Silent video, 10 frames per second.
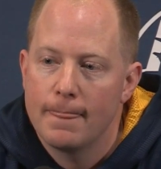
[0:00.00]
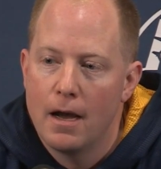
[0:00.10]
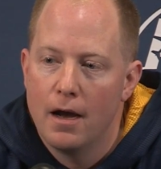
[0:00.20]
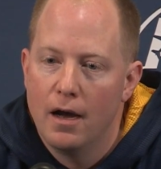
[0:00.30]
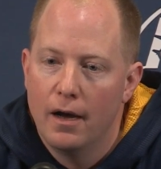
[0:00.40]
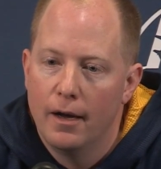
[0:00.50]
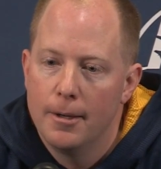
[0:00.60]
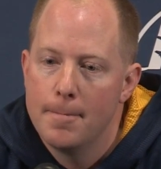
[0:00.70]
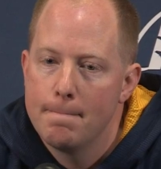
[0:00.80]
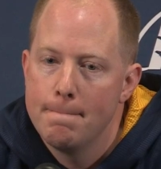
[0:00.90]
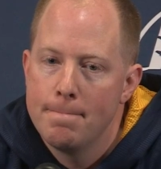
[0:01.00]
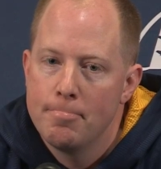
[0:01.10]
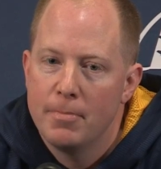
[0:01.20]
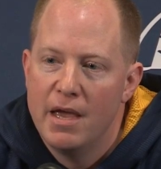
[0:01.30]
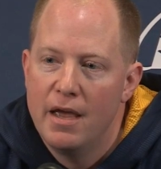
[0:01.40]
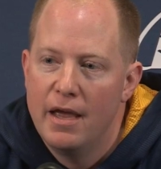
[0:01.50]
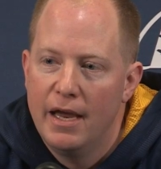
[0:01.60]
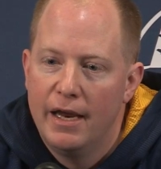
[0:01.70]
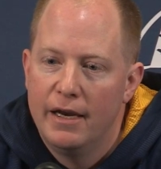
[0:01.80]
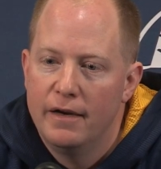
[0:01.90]
uh,
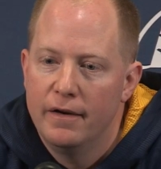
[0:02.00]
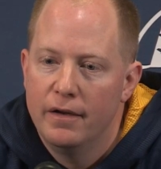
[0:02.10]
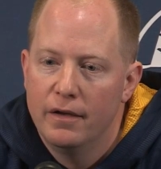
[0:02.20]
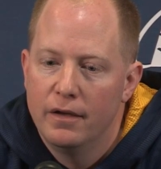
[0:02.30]
and